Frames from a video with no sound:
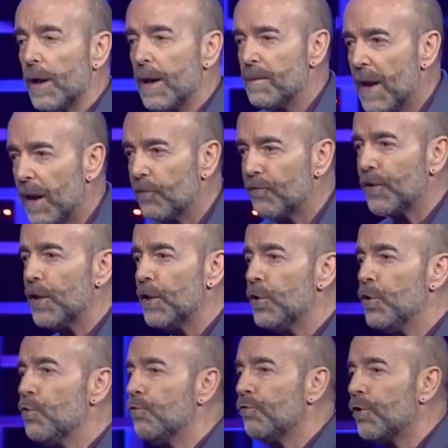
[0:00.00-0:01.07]
what I'm
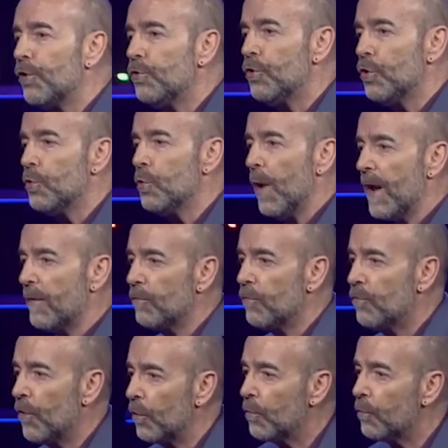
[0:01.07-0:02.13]
asking you to do
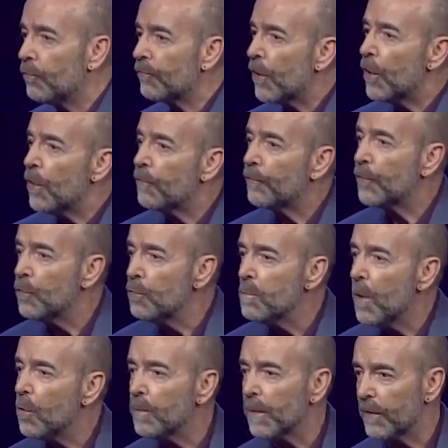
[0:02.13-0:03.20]
in those few
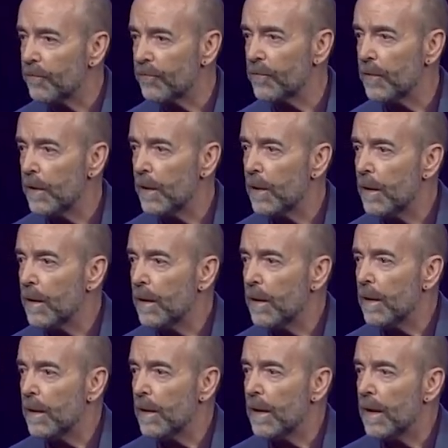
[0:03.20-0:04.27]
moments
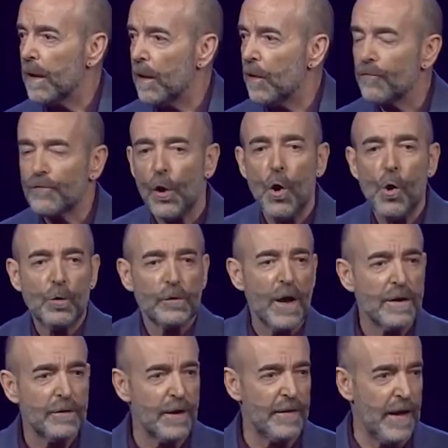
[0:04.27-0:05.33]
is to hold
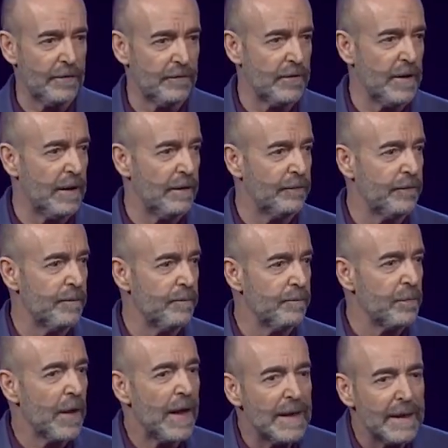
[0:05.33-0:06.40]
on to that stuff
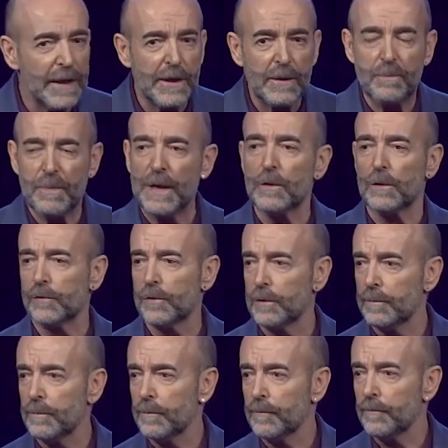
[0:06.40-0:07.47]
and let it build.
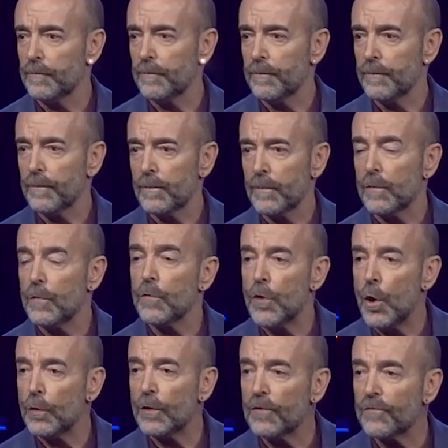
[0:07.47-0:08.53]

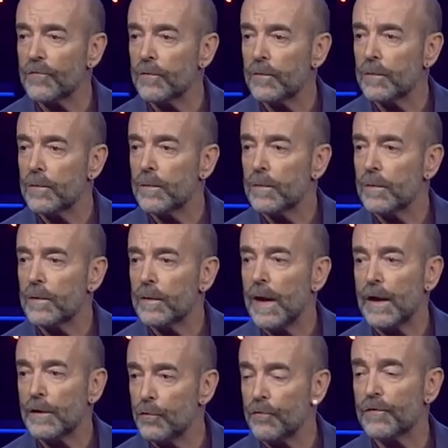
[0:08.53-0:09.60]
Notice
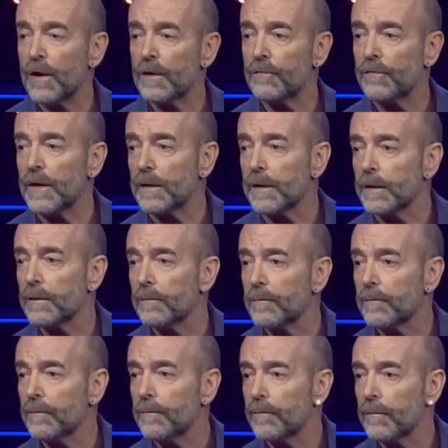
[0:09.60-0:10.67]
how you start feeling.
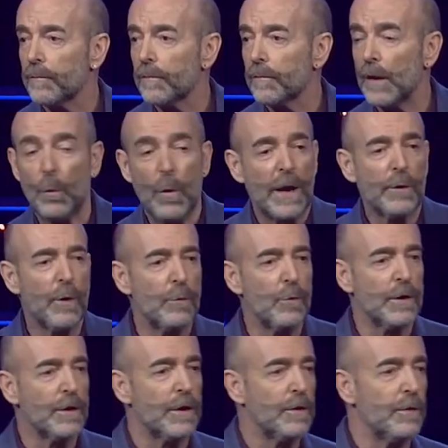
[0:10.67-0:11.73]
Now, why do I
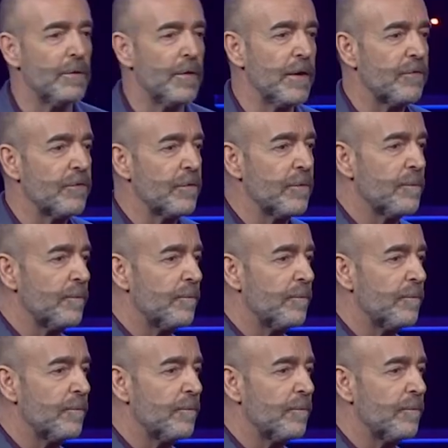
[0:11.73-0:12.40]
want you to do this?